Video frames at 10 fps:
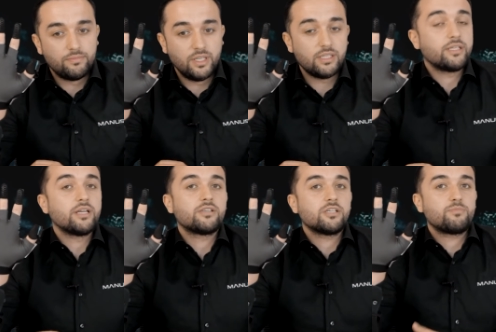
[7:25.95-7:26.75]
These
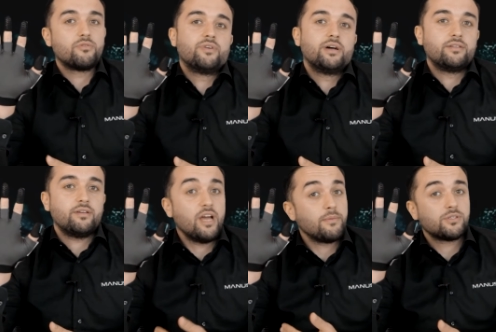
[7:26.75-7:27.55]
sensors provide
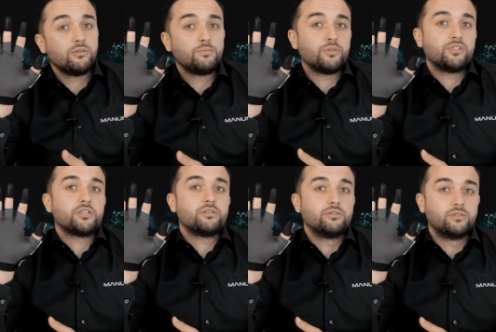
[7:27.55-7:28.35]
absolute
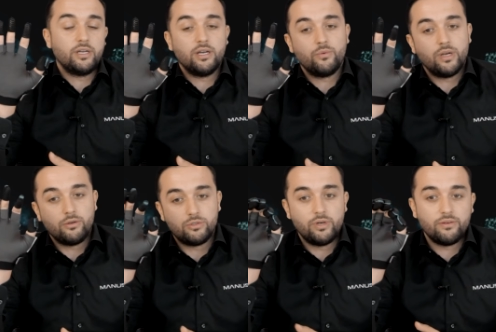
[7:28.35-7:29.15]
positional data
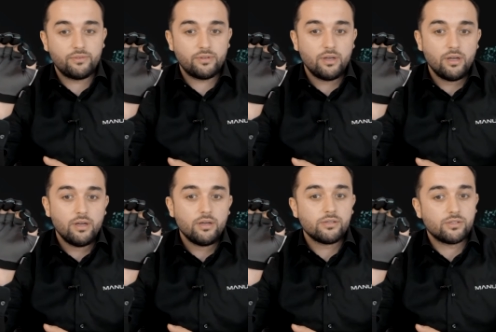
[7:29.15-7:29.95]
without drift.
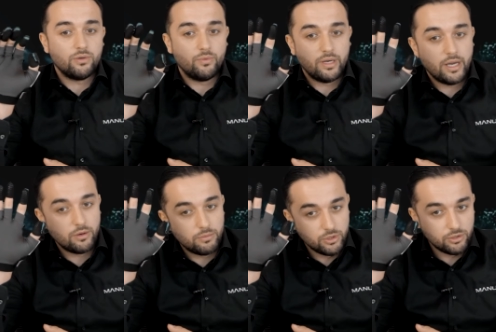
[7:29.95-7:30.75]
So when I
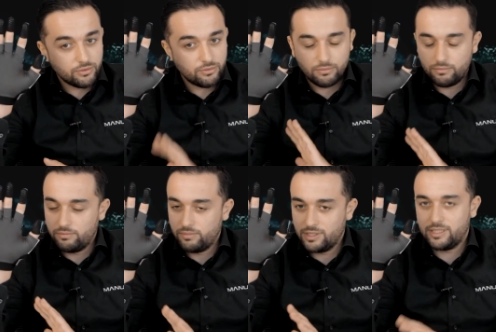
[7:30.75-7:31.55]
don't move,
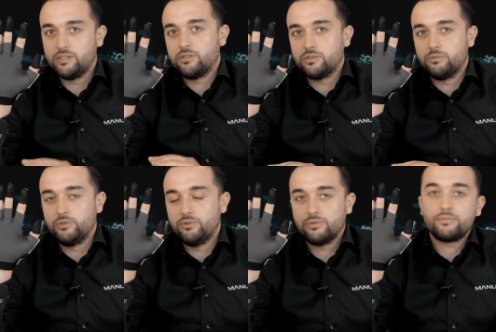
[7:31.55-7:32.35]
the sensors don't
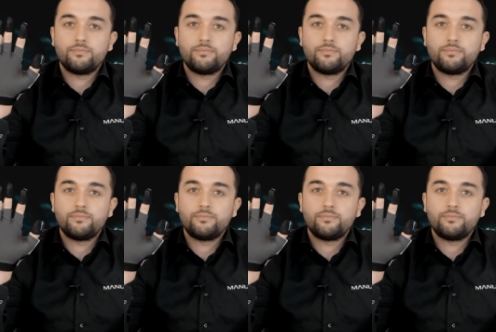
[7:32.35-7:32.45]
move.